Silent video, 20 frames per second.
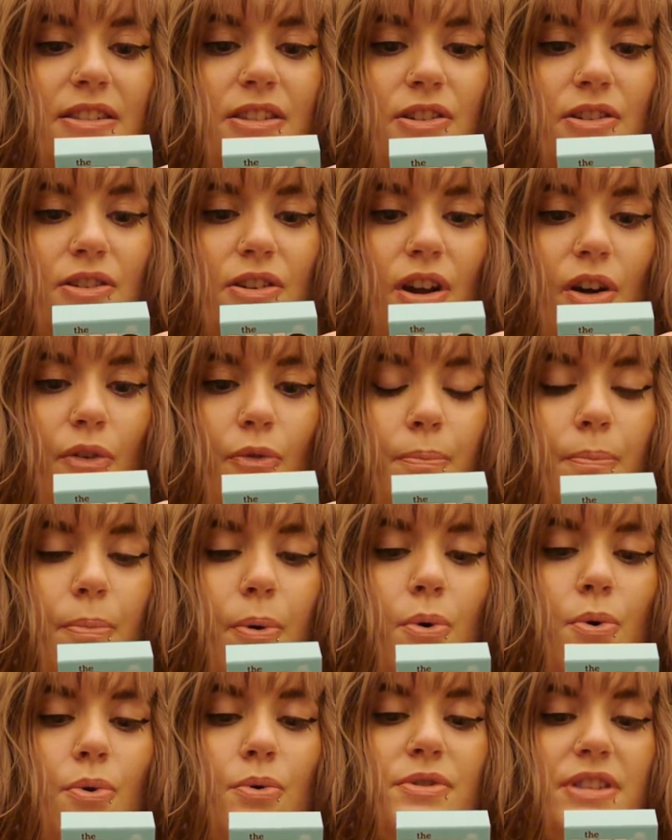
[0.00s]
the look of
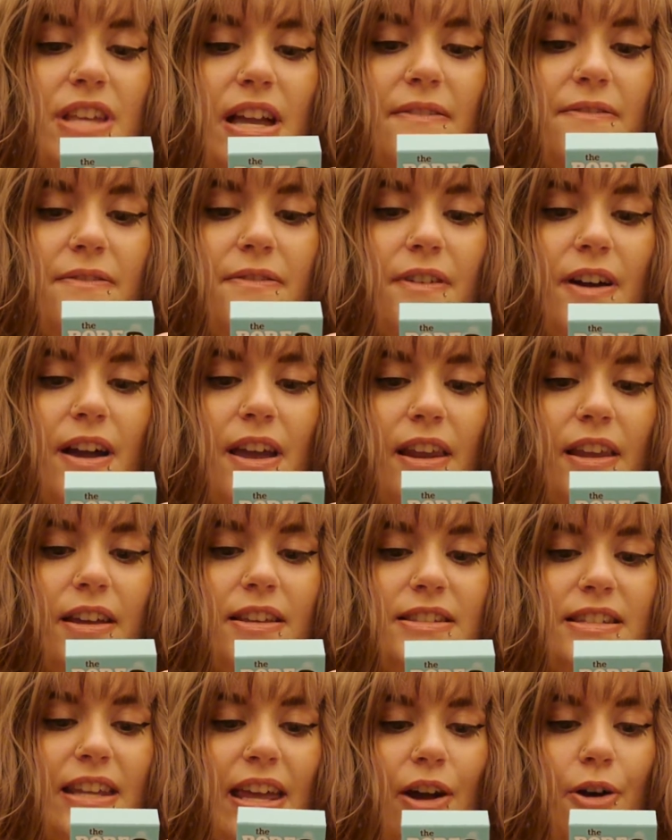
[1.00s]
pores and fine
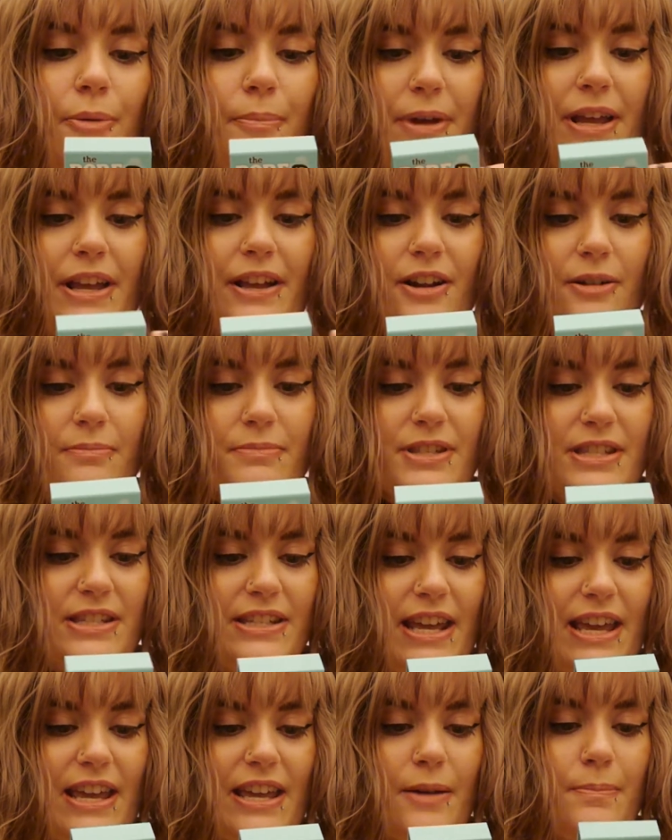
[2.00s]
lines to help makeup
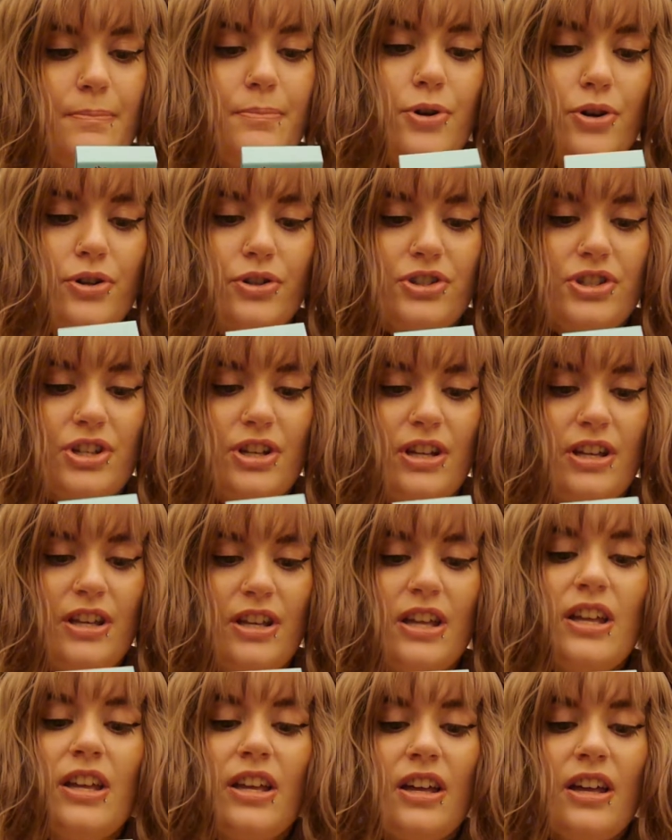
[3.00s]
stay put.
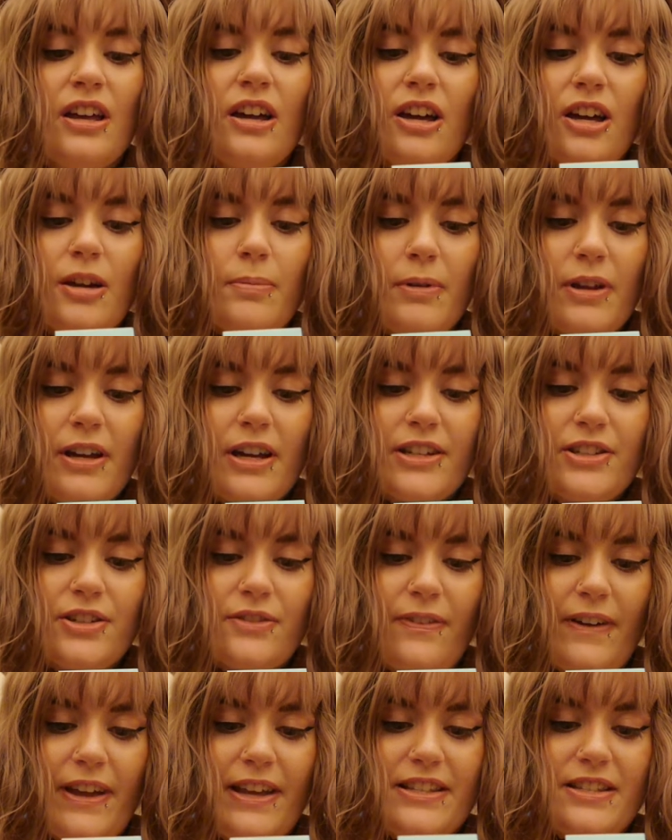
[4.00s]
Apply to
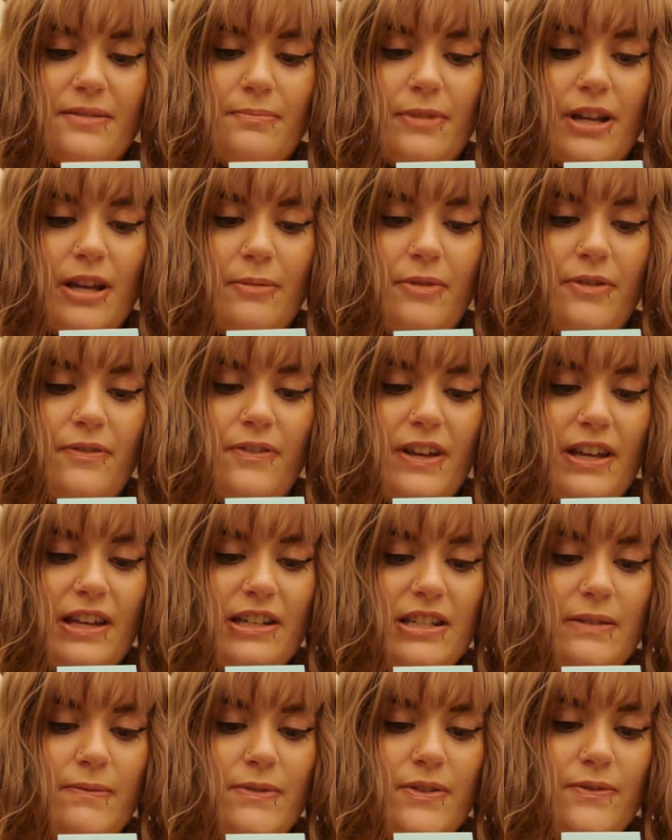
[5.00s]
face and blend with
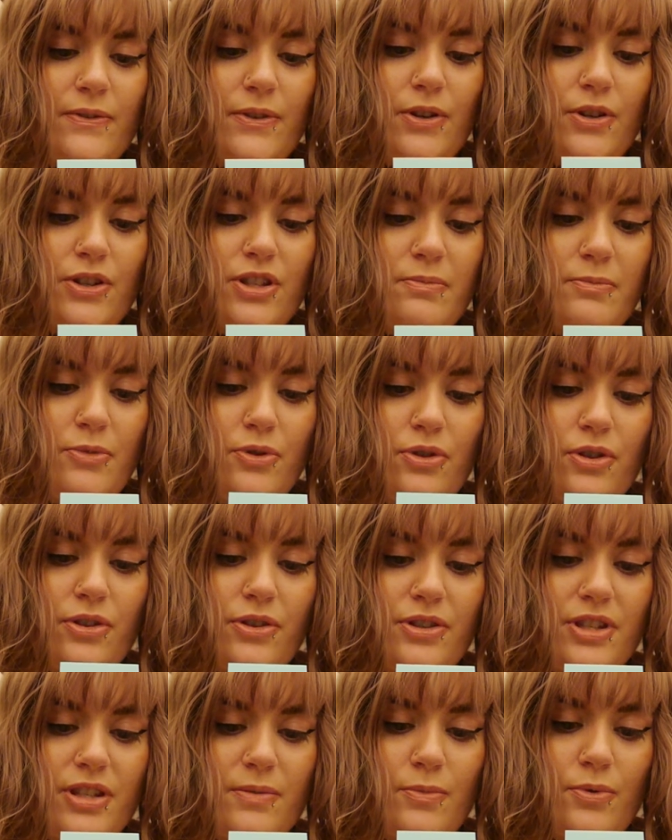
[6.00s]
fingertips for smoother
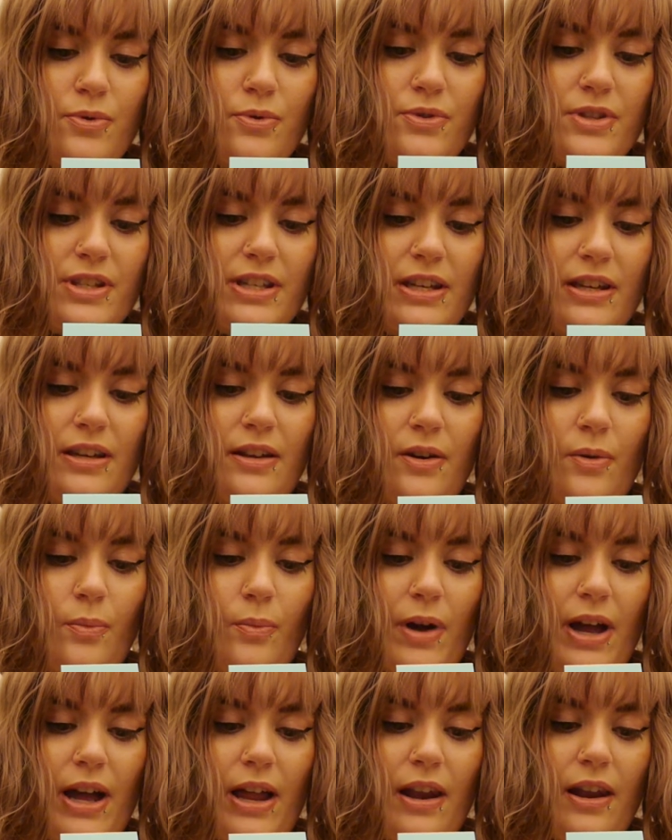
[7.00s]
than smooth skin,
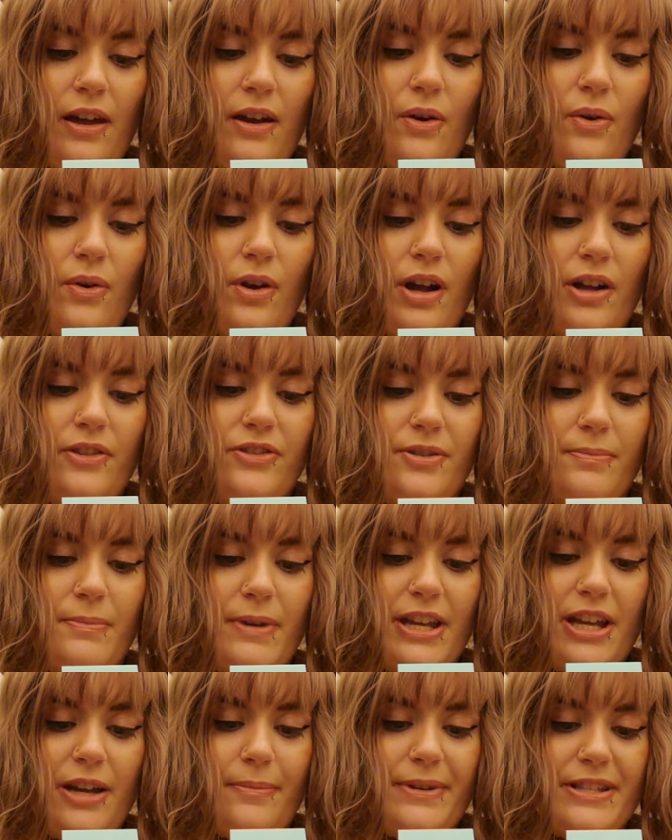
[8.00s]
wear alone, under
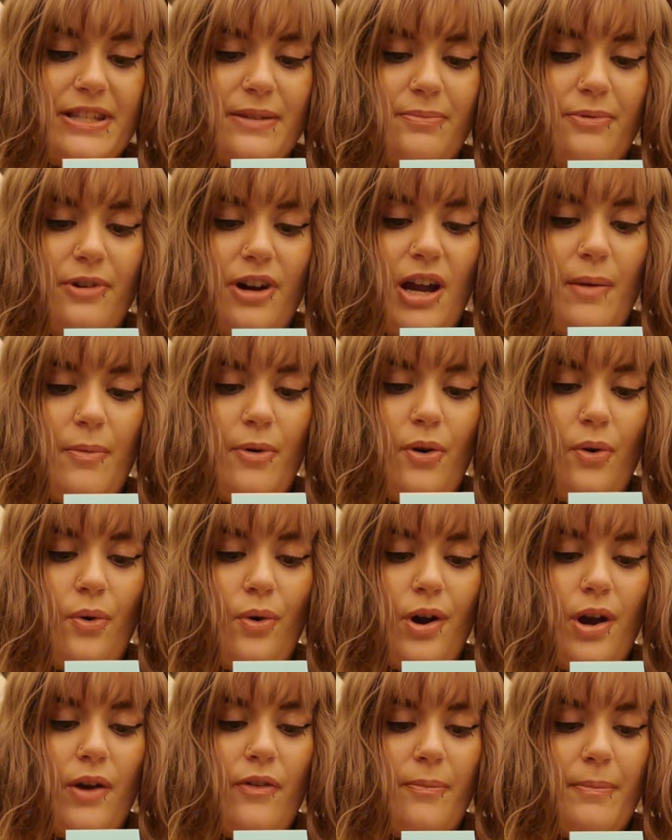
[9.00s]
makeup as a primer
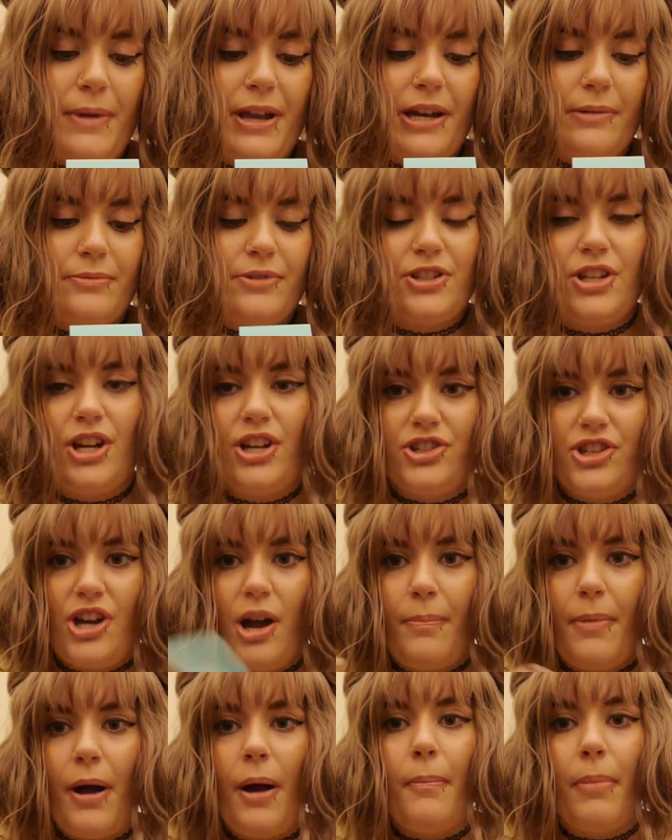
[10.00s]
or over makeup to touch
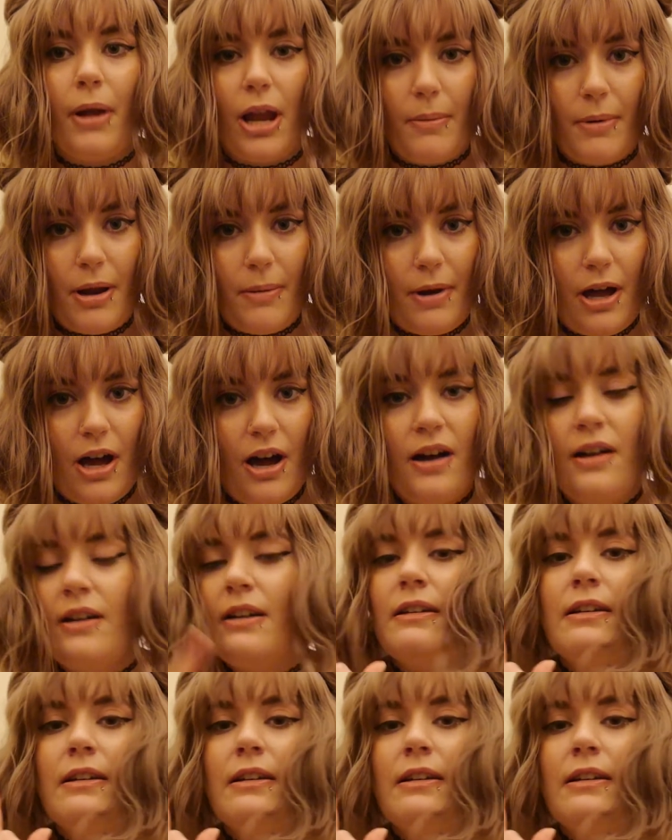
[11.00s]
up, blah blah blah.